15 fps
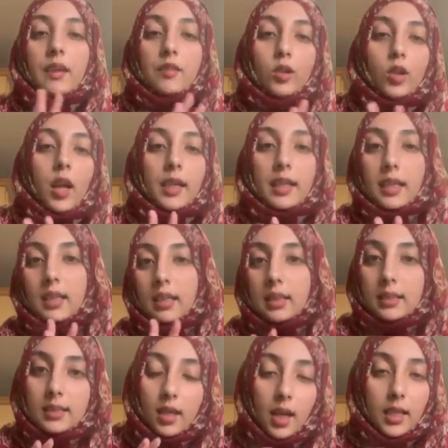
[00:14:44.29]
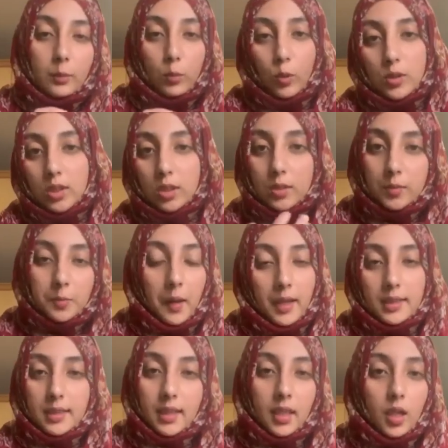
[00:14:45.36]
If you like it slightly more
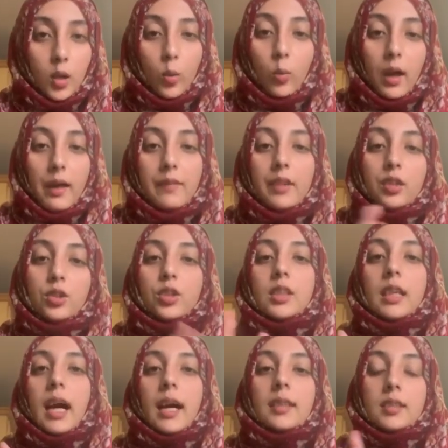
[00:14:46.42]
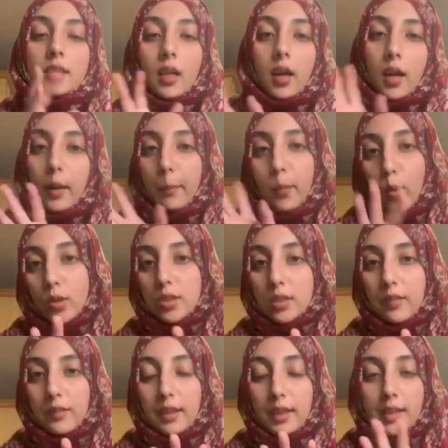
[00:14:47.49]
spicier or whatever, you can add more
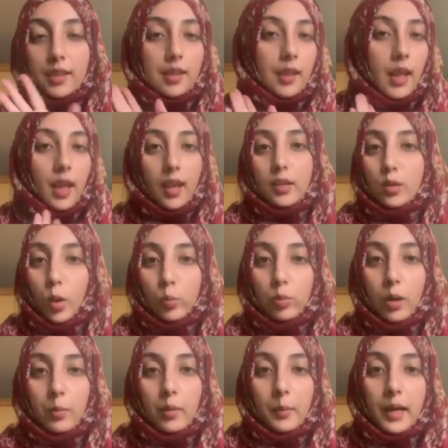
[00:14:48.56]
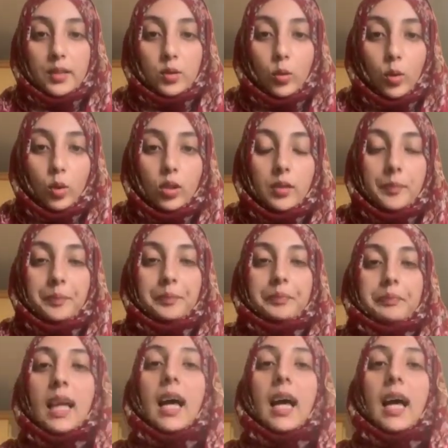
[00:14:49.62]
stuff into there, no problem at all.